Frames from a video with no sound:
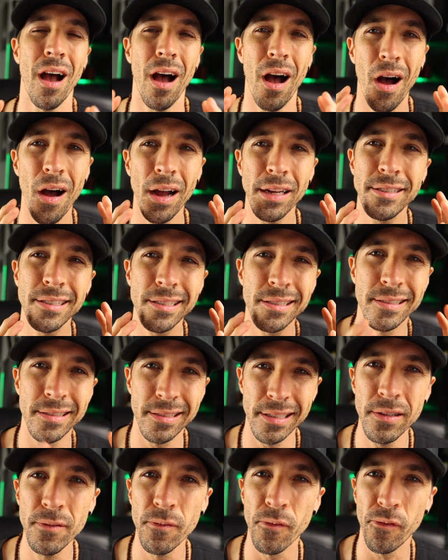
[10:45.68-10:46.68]
I just
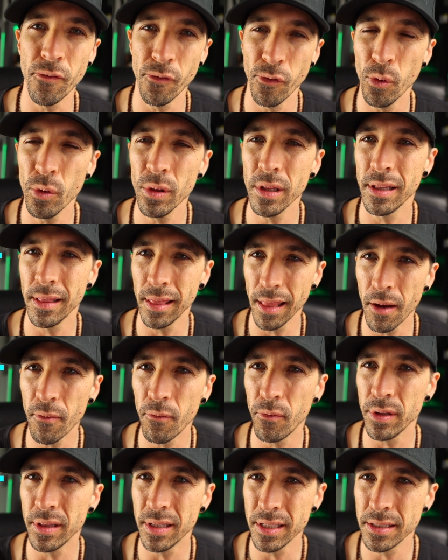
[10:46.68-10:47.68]
didn't fall in
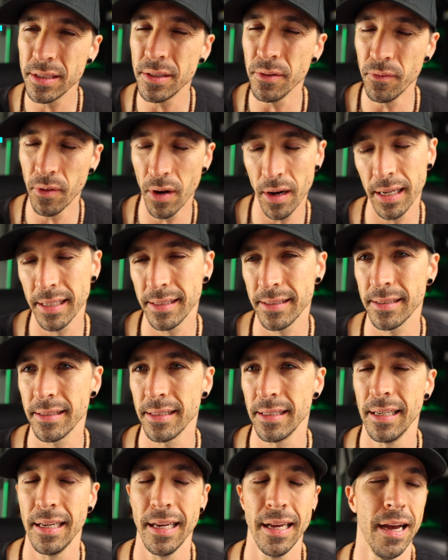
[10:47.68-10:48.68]
love with this device.
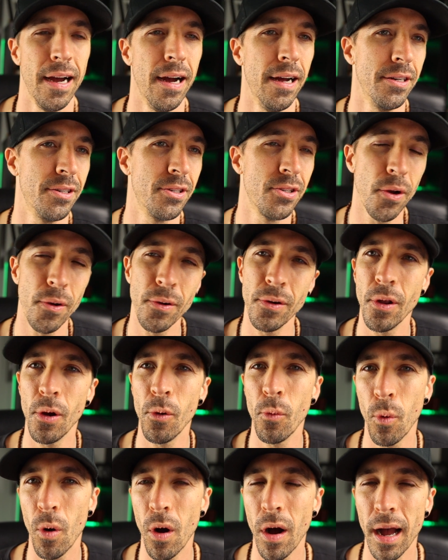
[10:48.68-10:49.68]
I don't
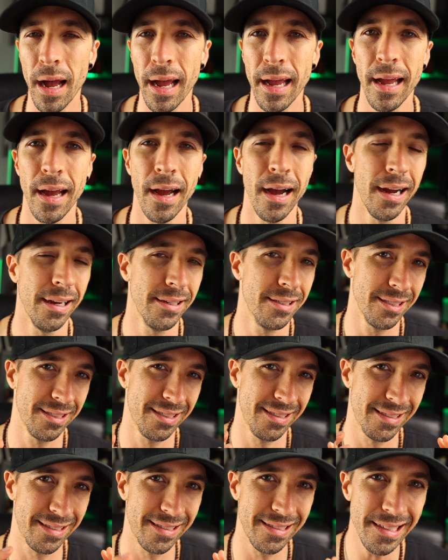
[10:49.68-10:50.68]
know why, I
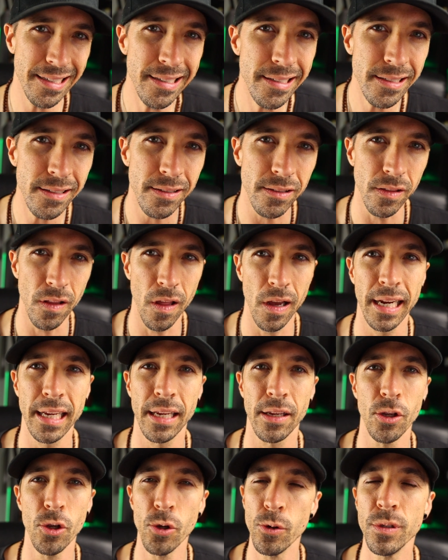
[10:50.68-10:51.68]
just didn't like
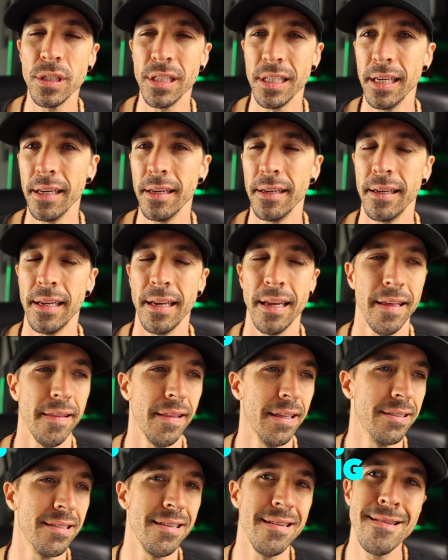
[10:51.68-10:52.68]
using it.
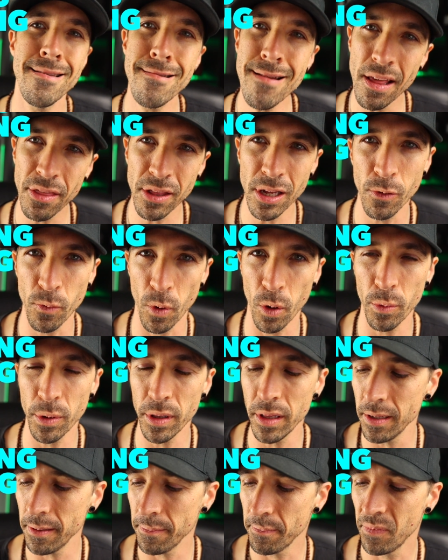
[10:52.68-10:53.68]
There's nothing wrong
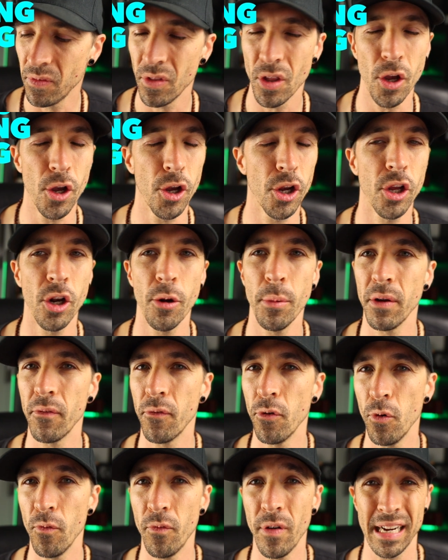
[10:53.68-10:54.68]
with it. The ergonomic
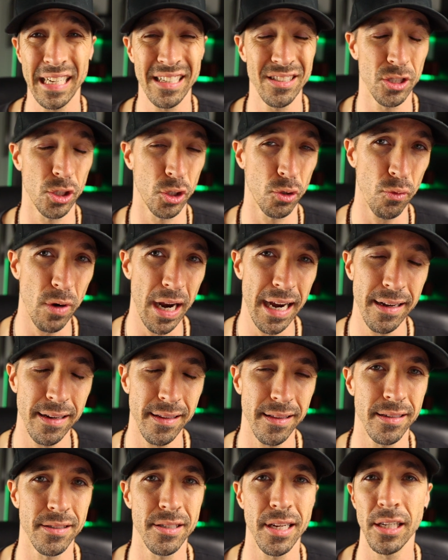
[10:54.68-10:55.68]
form factor is
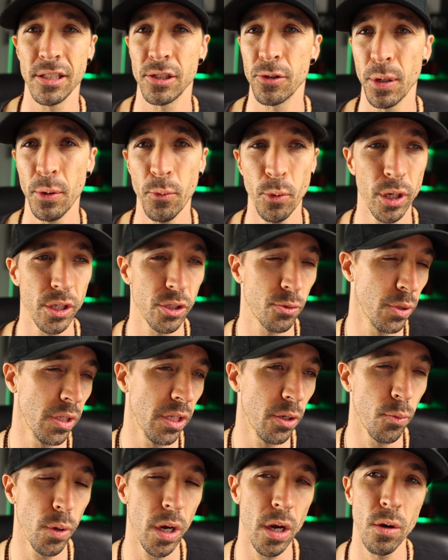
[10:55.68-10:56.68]
great. The touchscreen works
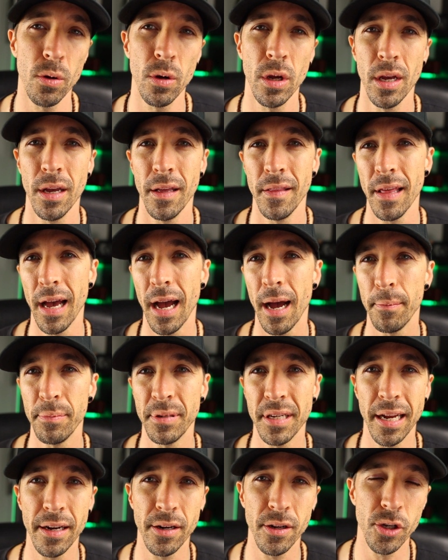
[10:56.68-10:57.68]
really well. The
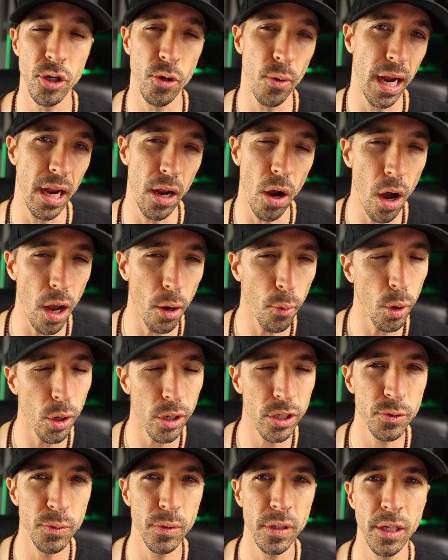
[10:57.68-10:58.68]
updated UAI
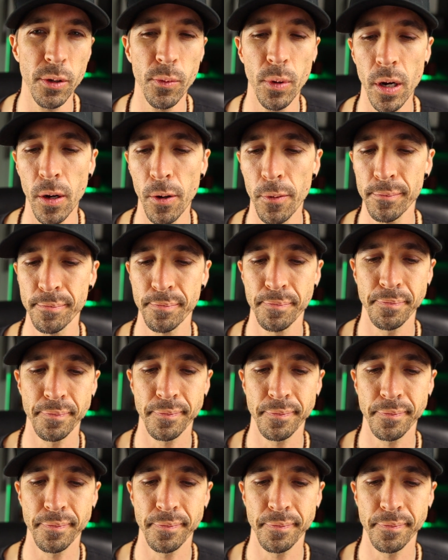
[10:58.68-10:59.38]
works really well.